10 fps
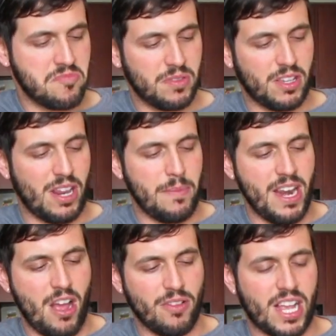So let me
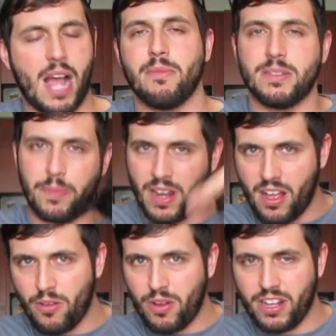know in the comments
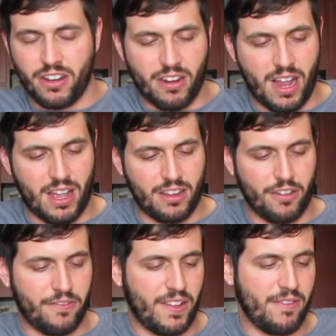below what your uh,
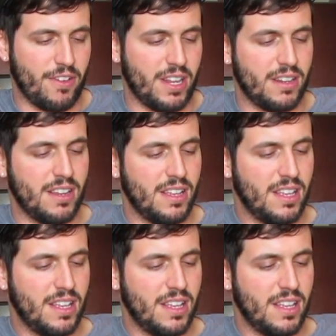your favorite.